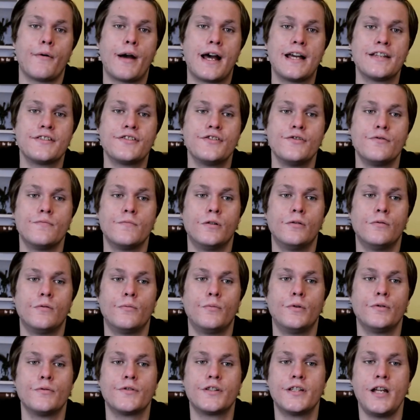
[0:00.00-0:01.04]
as normal,
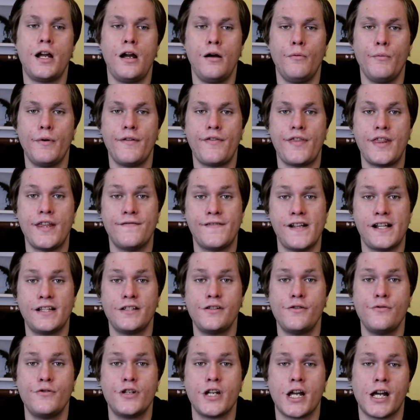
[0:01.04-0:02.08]
we'll start with the
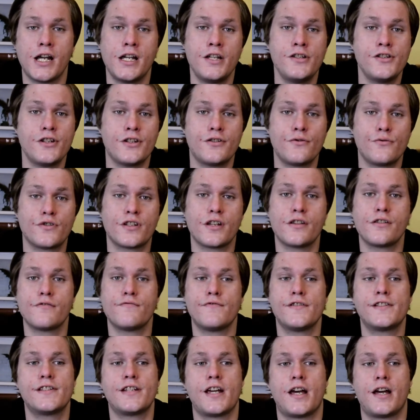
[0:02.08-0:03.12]
value change and also the
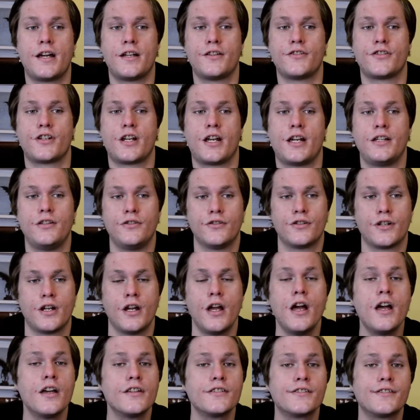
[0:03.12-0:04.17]
return change.
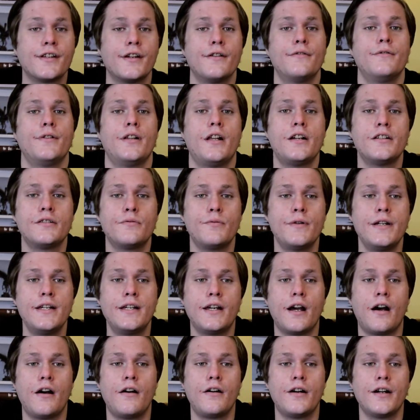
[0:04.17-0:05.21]
So last week,
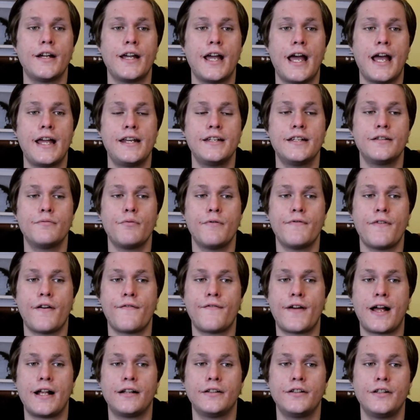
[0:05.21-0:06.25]
I ended with a
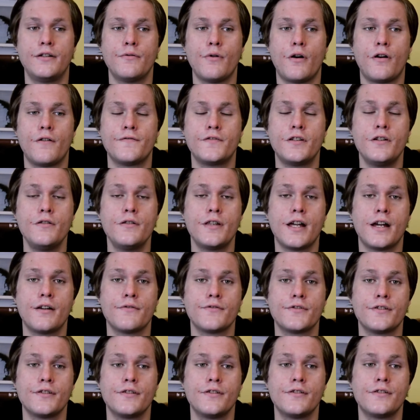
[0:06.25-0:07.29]
value of
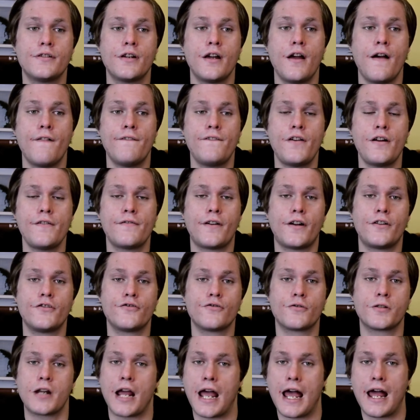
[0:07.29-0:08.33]

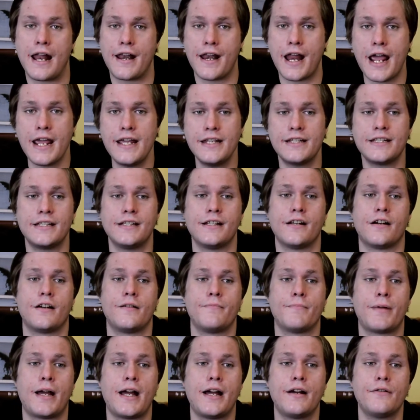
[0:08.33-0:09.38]

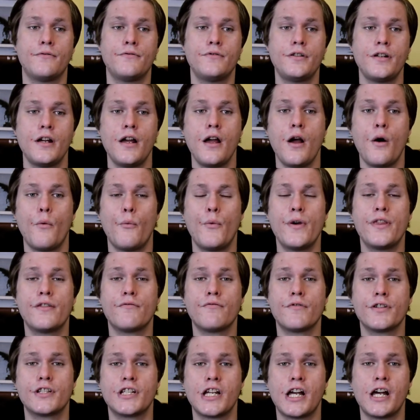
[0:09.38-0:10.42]
£2,589 with a
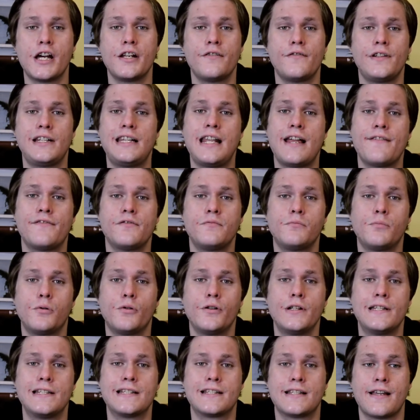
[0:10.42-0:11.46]
return of
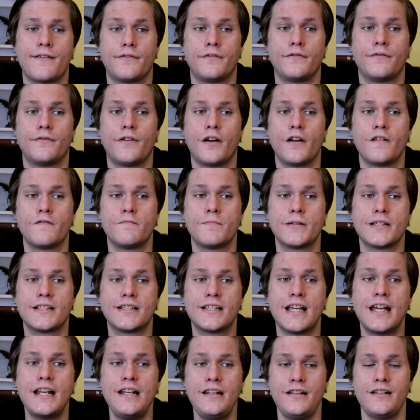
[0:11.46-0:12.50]

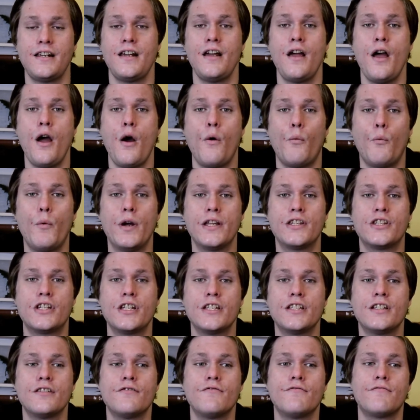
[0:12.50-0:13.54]
11.75%, which
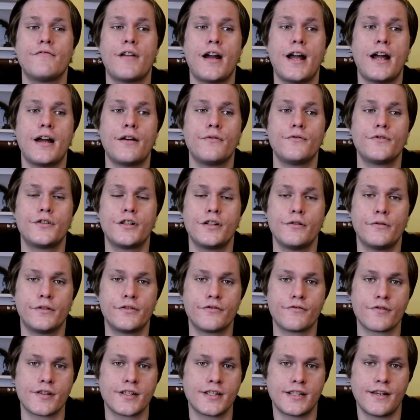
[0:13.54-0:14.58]
is around
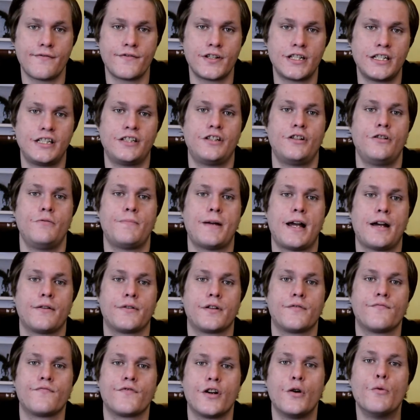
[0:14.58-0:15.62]
£272
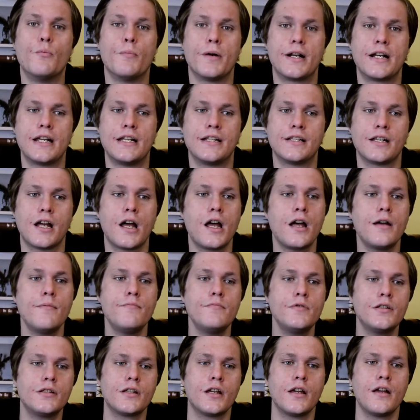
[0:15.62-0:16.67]
in real money
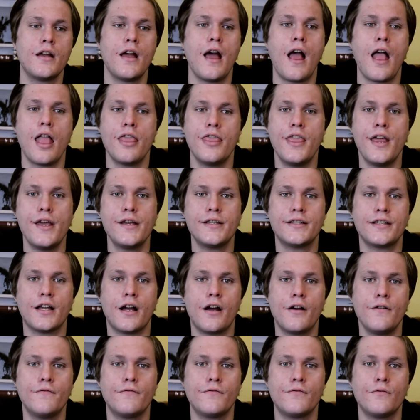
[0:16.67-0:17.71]
terms. This
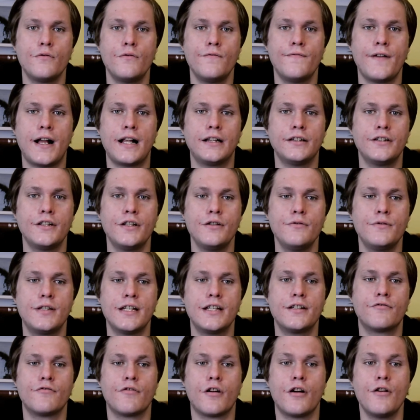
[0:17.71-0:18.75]
overall value
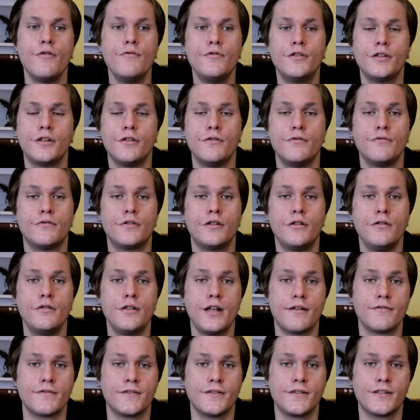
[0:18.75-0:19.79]
did grow to
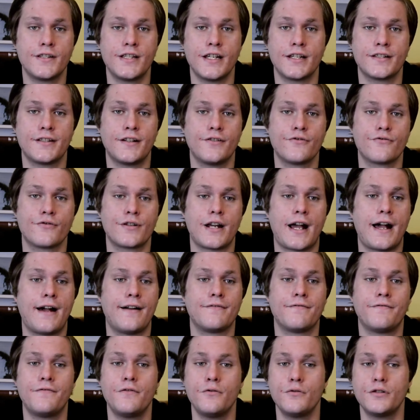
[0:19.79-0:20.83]

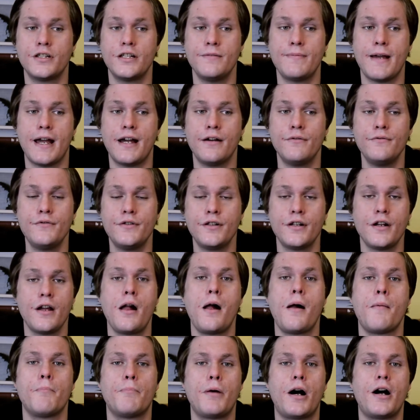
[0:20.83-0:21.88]
£2,640.
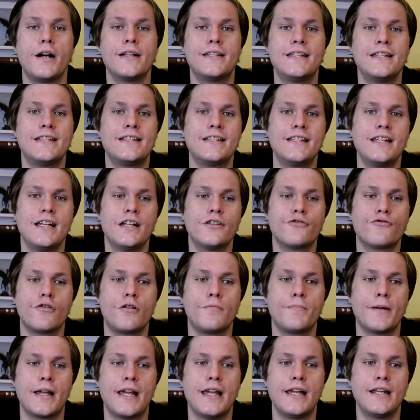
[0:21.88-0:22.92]
But I did see a
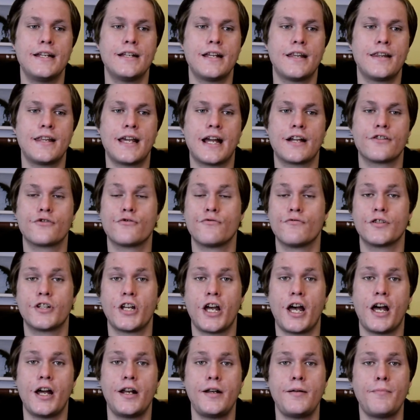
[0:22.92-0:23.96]
drop in the actual
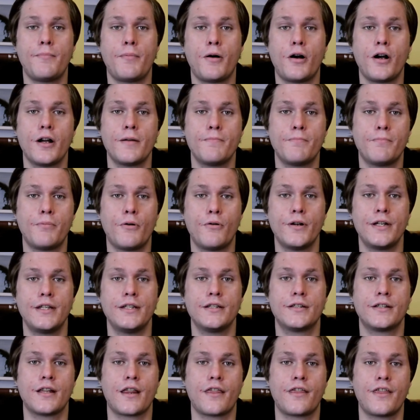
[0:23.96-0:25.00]
return by
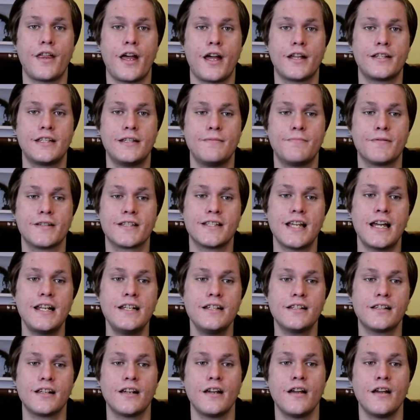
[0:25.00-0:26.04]
0.30%,